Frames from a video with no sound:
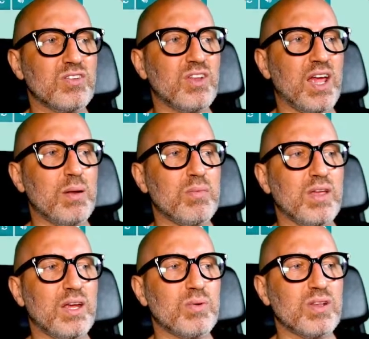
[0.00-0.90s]
same
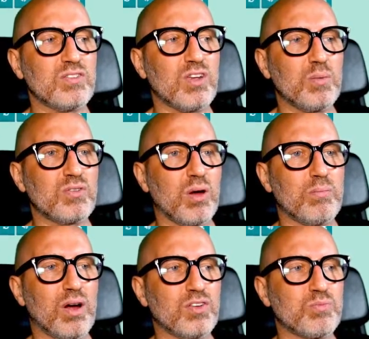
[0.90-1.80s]
thing, but this time it's not
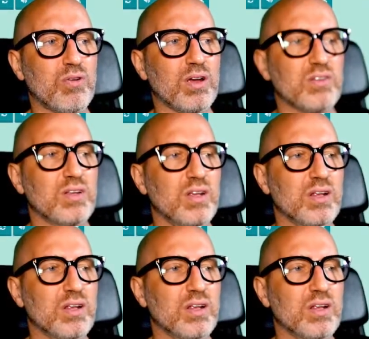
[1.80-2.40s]
my sprite.